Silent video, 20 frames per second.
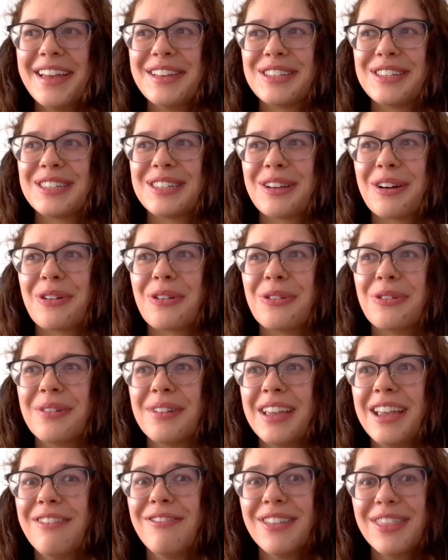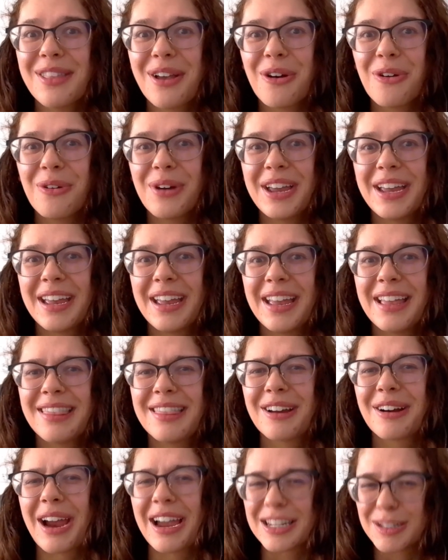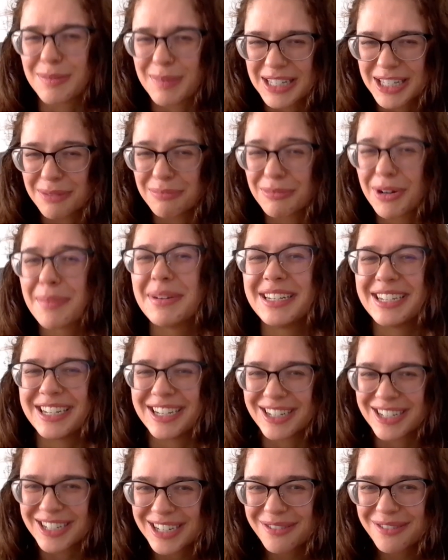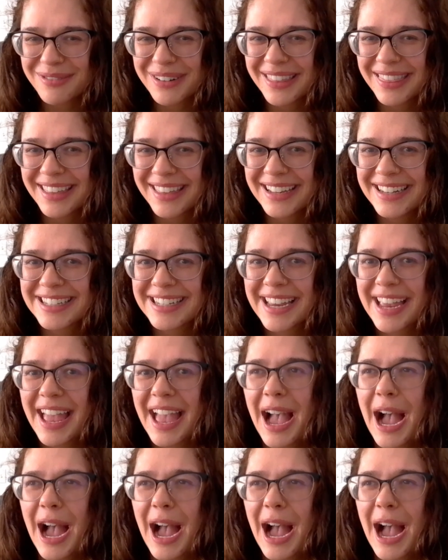So even though there has been some repetition with it,